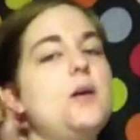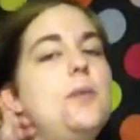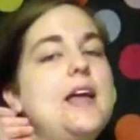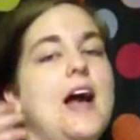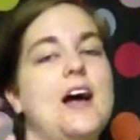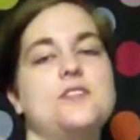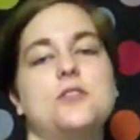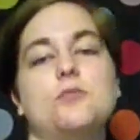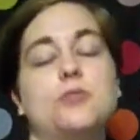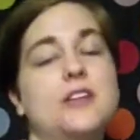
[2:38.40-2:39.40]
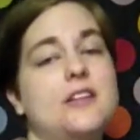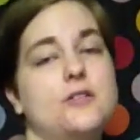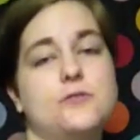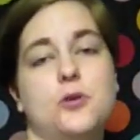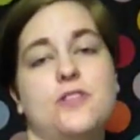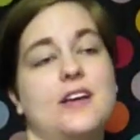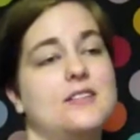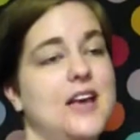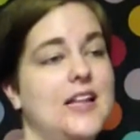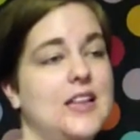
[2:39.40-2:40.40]
But yeah, so really those four
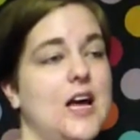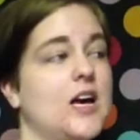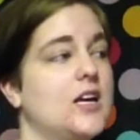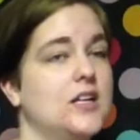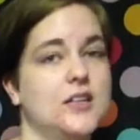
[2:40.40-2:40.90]
things. And luck.